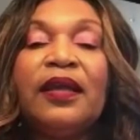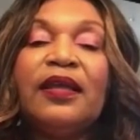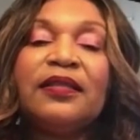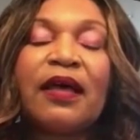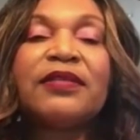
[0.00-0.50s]

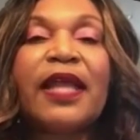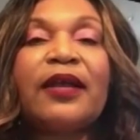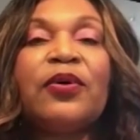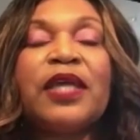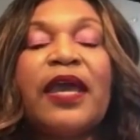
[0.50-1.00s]
So I was
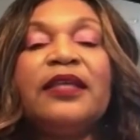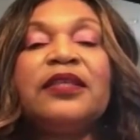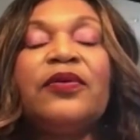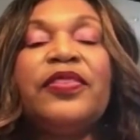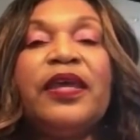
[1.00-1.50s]
like, okay.
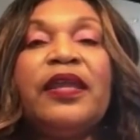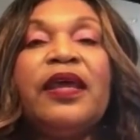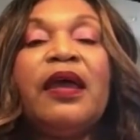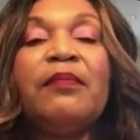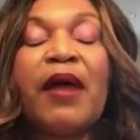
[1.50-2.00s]
So then
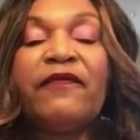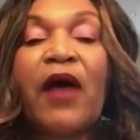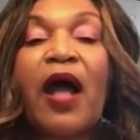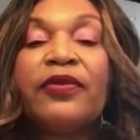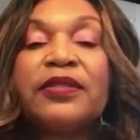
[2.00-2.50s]
my
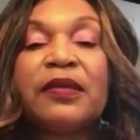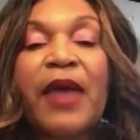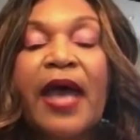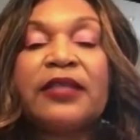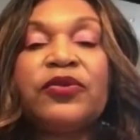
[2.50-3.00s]
father's a
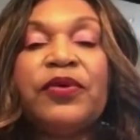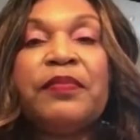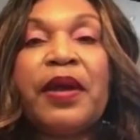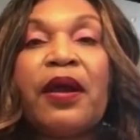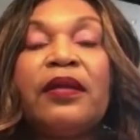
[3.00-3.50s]
pastor
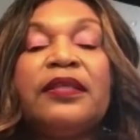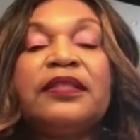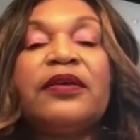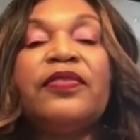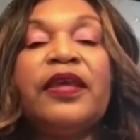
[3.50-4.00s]
in Maryland.
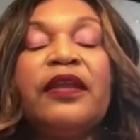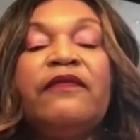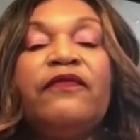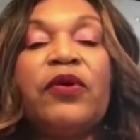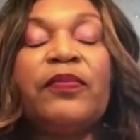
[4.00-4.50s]
So
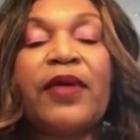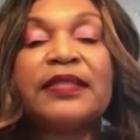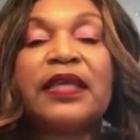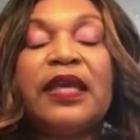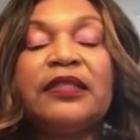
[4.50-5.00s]
then for
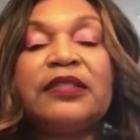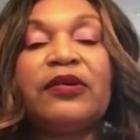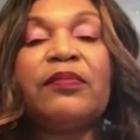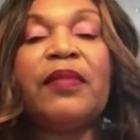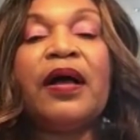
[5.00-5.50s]
Breast
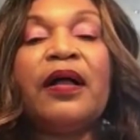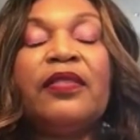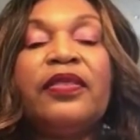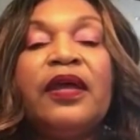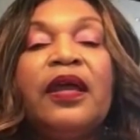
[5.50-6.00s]
Cancer
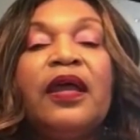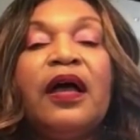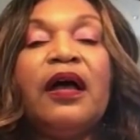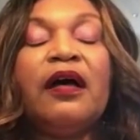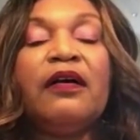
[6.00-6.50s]
Month
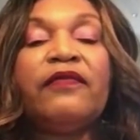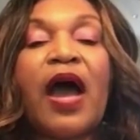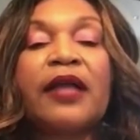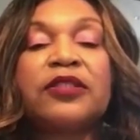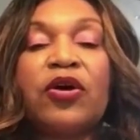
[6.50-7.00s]
of
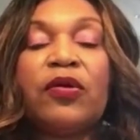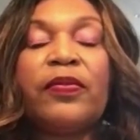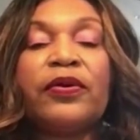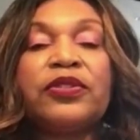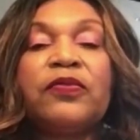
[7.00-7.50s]

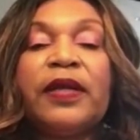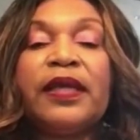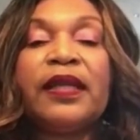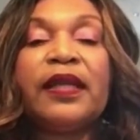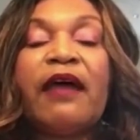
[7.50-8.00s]
October
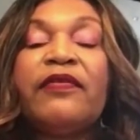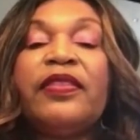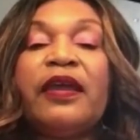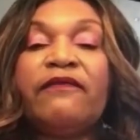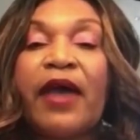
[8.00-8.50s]
2011,
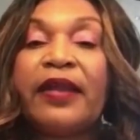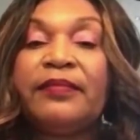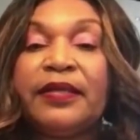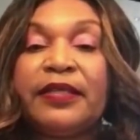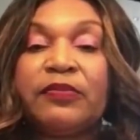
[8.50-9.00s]
they invited
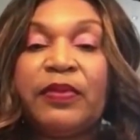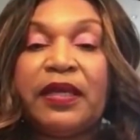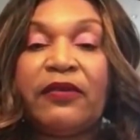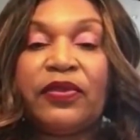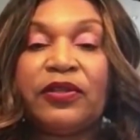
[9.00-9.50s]
me to
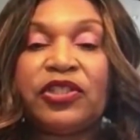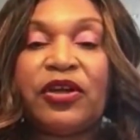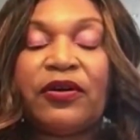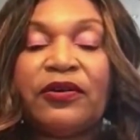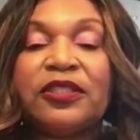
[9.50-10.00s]
speak at the
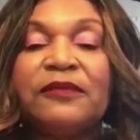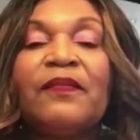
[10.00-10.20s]
church.